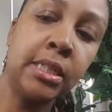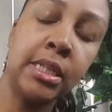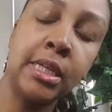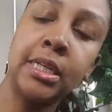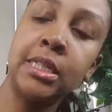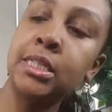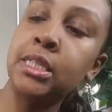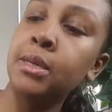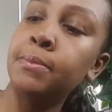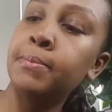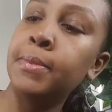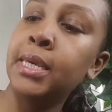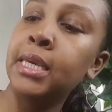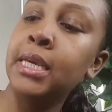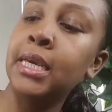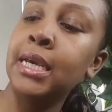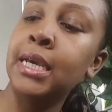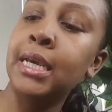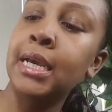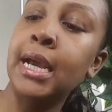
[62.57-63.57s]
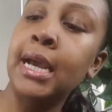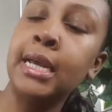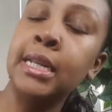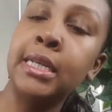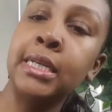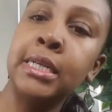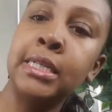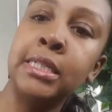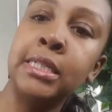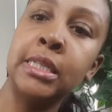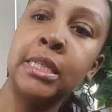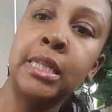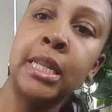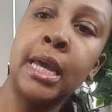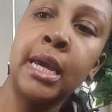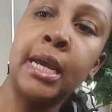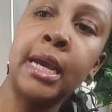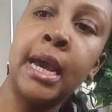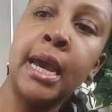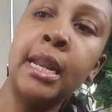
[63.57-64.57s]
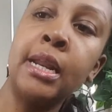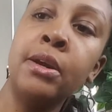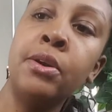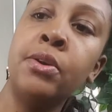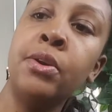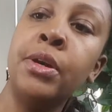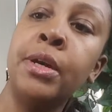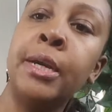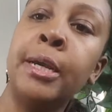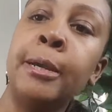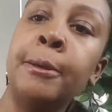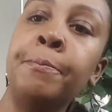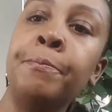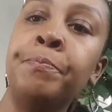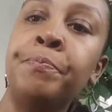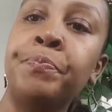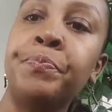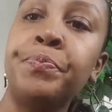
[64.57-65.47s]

Like, to me, it kind of in that category.